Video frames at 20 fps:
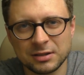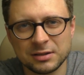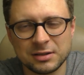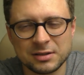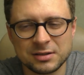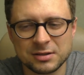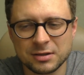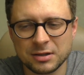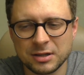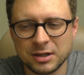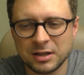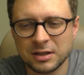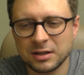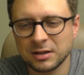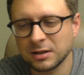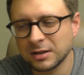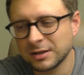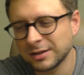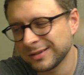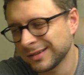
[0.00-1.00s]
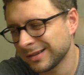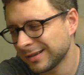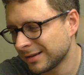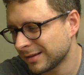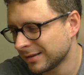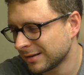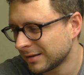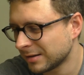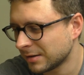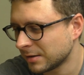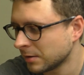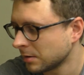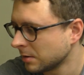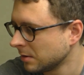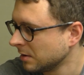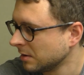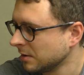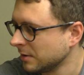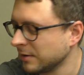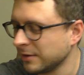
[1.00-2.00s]
it is raining, and uh,
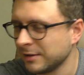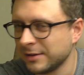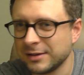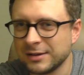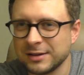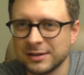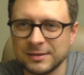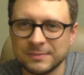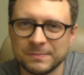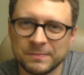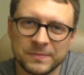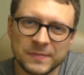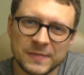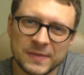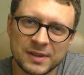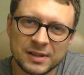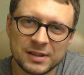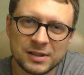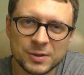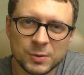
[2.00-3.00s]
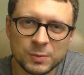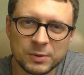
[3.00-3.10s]
this